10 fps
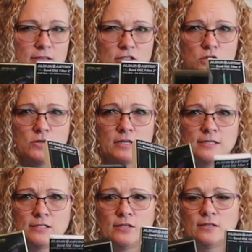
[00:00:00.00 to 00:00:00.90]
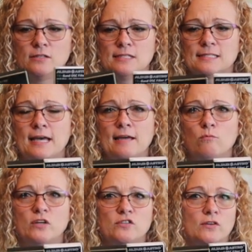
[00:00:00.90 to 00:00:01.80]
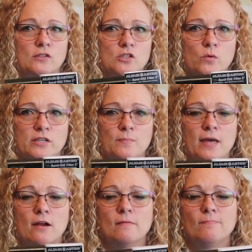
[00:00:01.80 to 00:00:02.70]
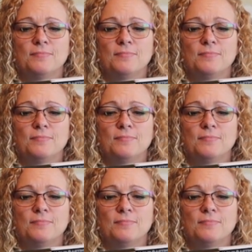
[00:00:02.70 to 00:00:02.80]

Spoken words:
so you can decide which filter works better.